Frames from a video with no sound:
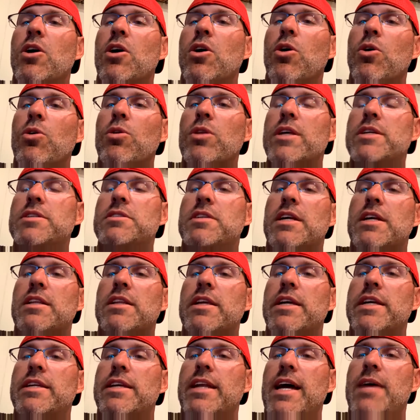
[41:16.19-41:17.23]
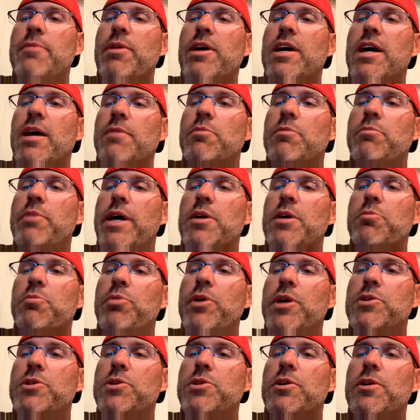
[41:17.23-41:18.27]
holistically, did I become a better
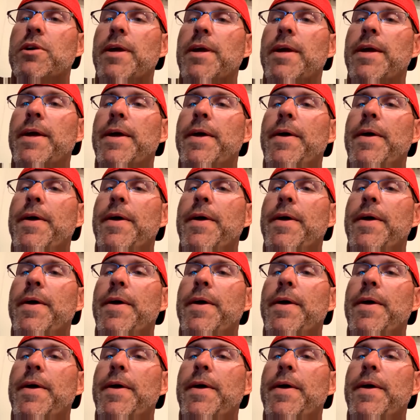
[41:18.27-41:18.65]
pitcher?